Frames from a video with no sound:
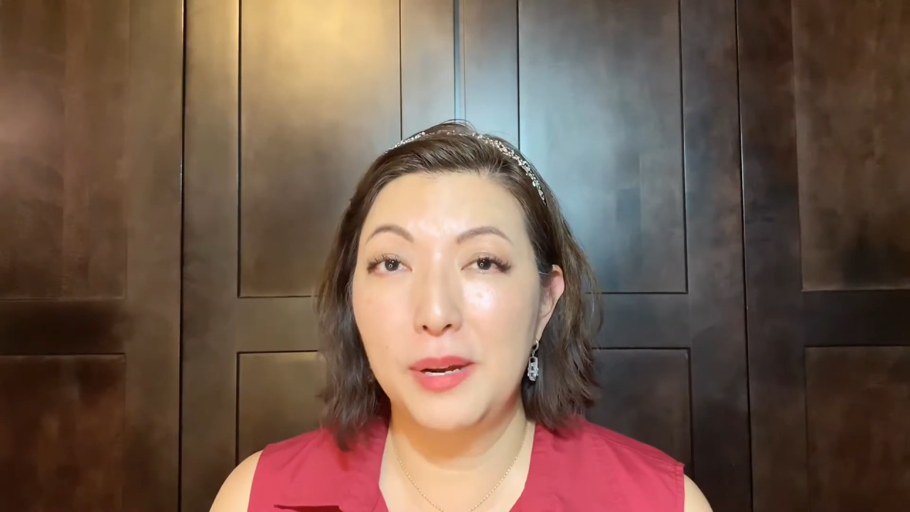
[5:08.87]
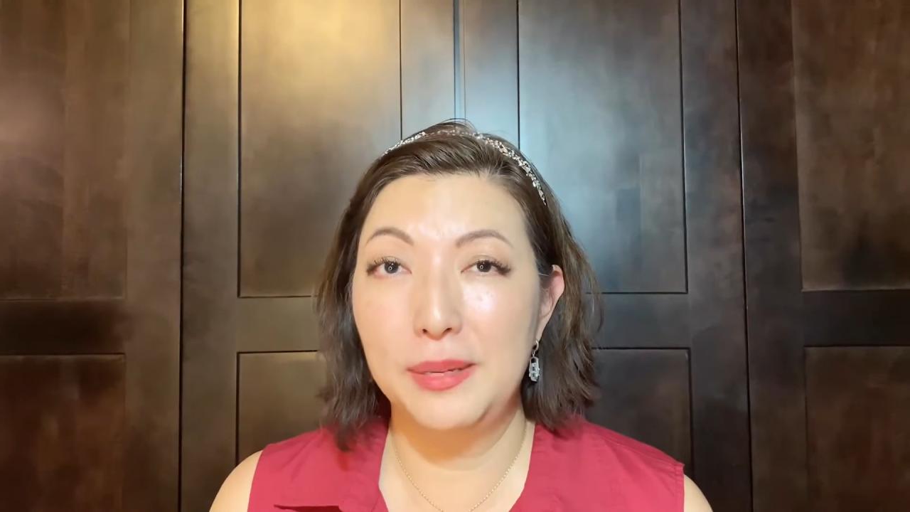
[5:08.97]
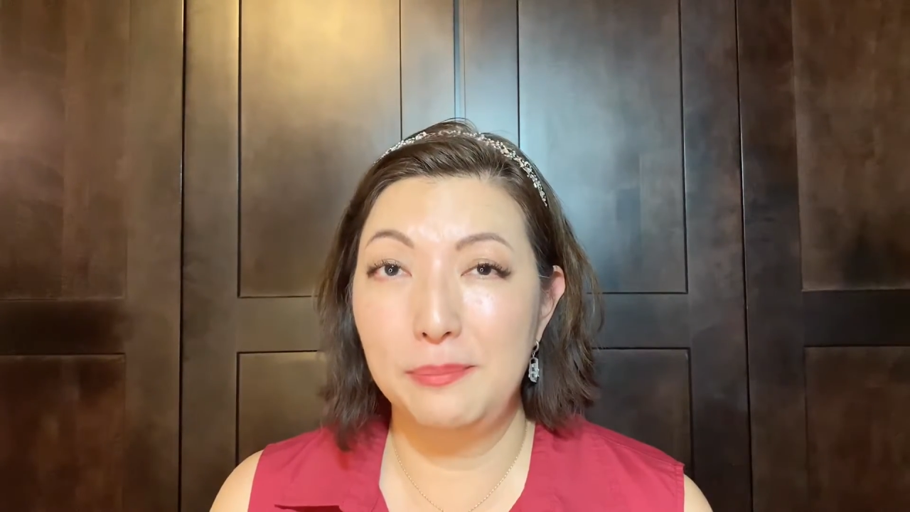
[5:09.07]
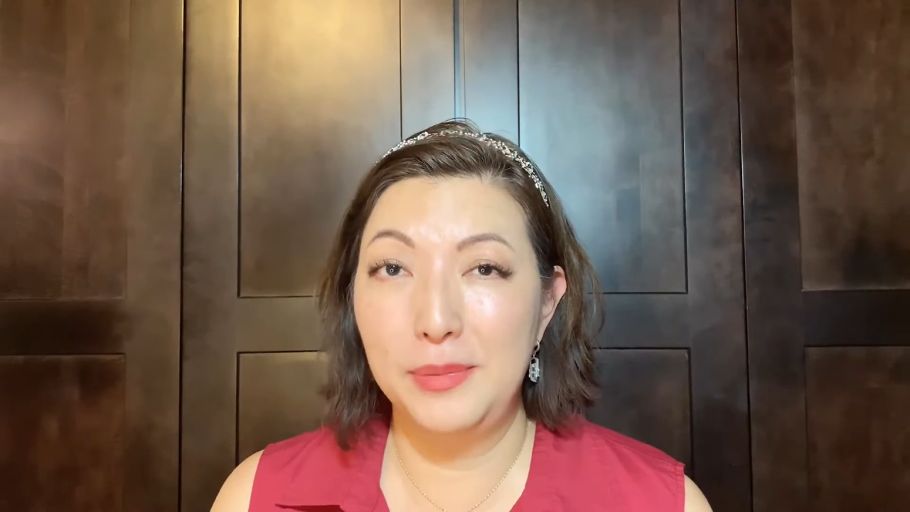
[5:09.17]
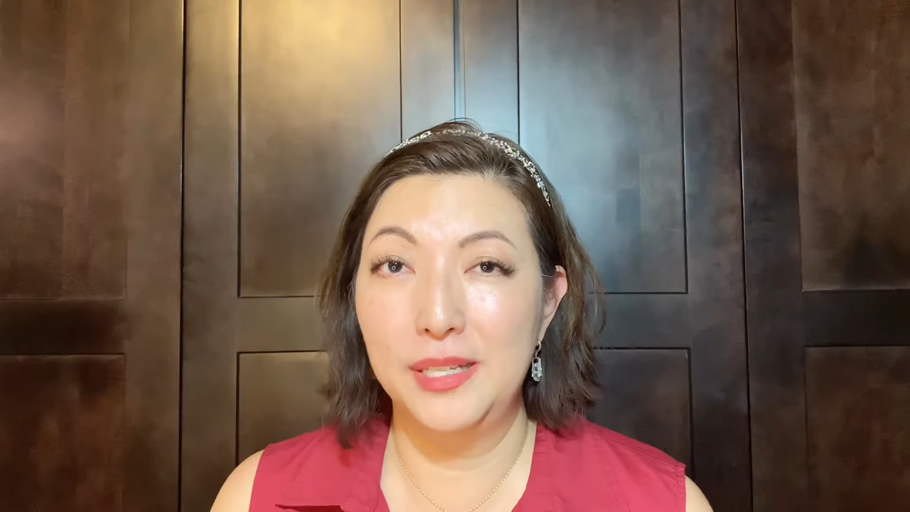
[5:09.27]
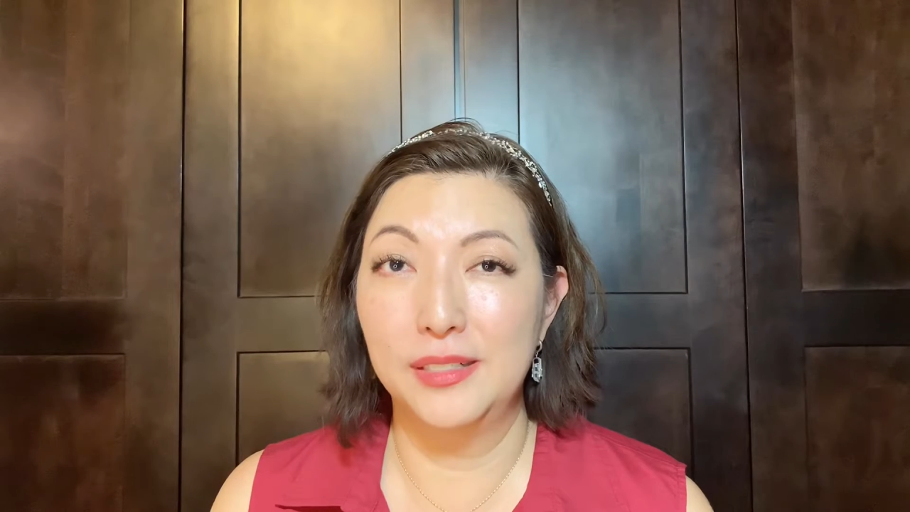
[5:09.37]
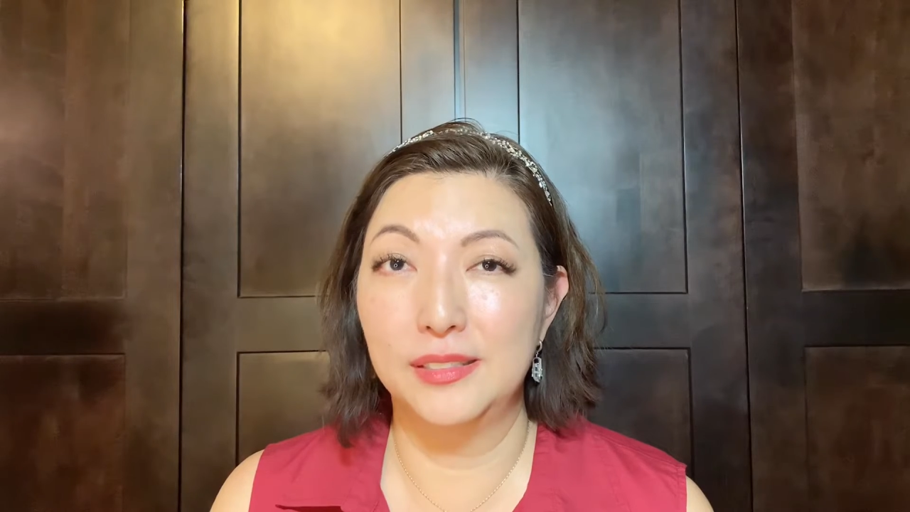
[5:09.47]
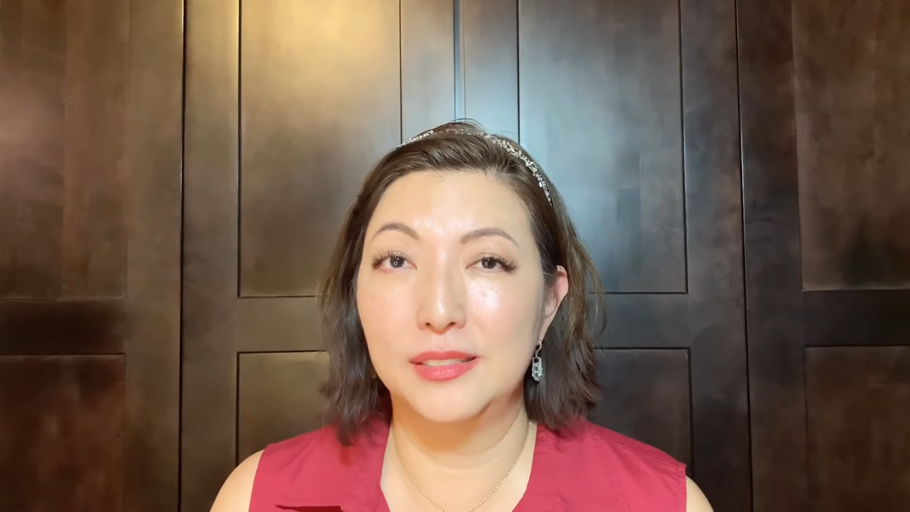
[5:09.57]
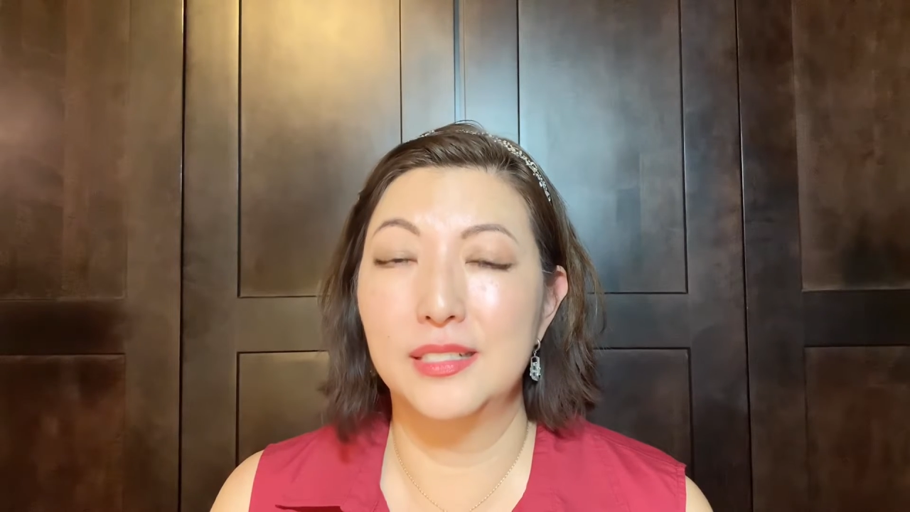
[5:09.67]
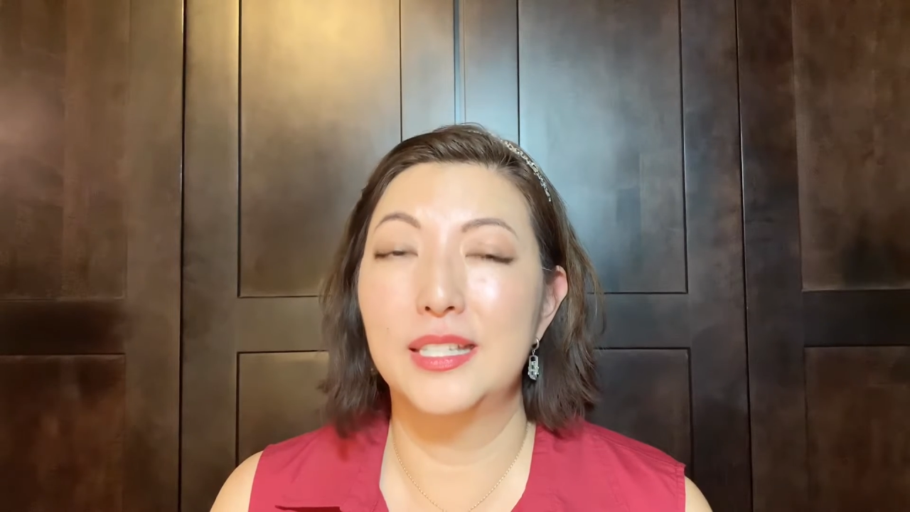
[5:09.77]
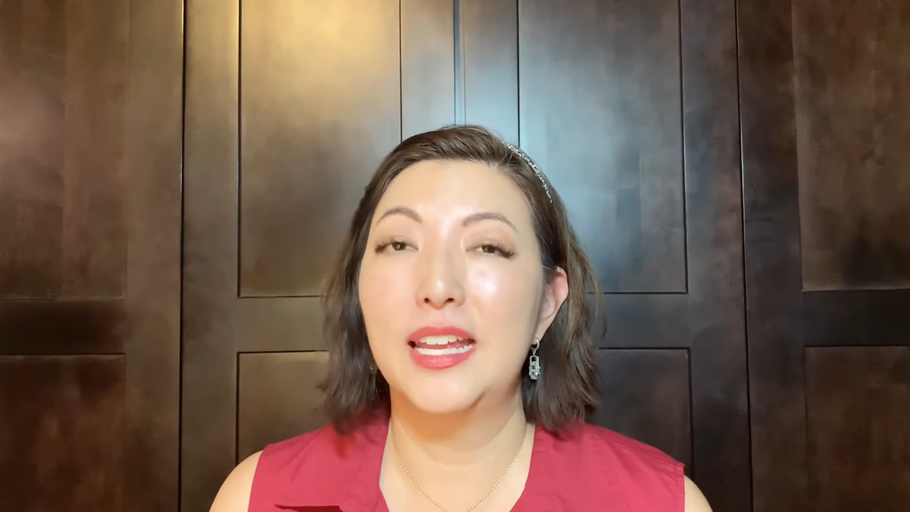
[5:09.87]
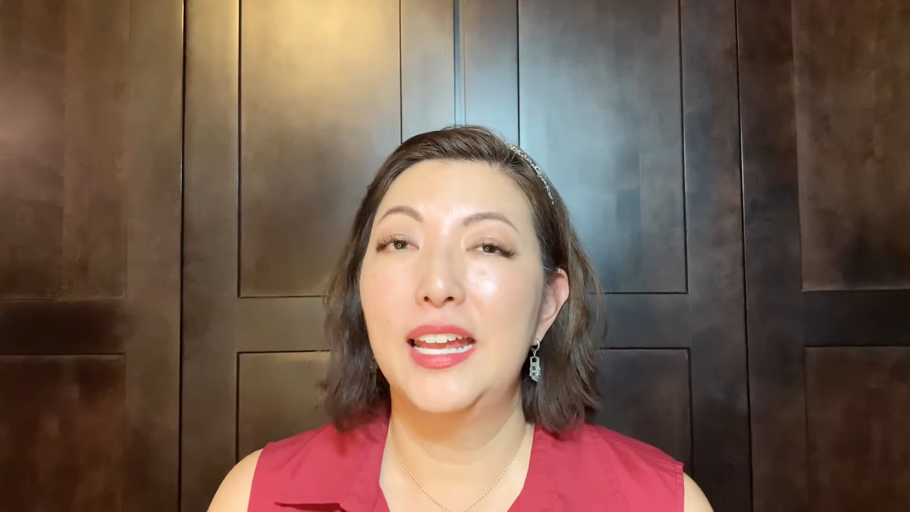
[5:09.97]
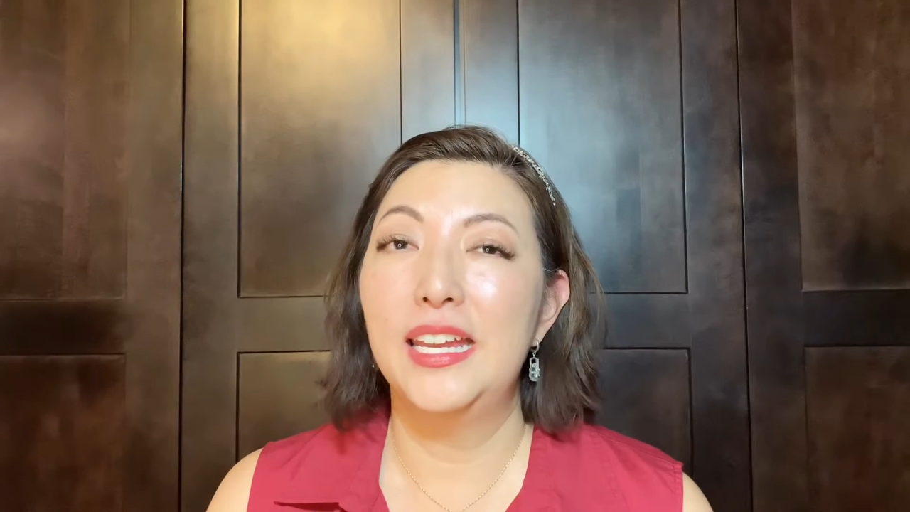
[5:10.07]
my meals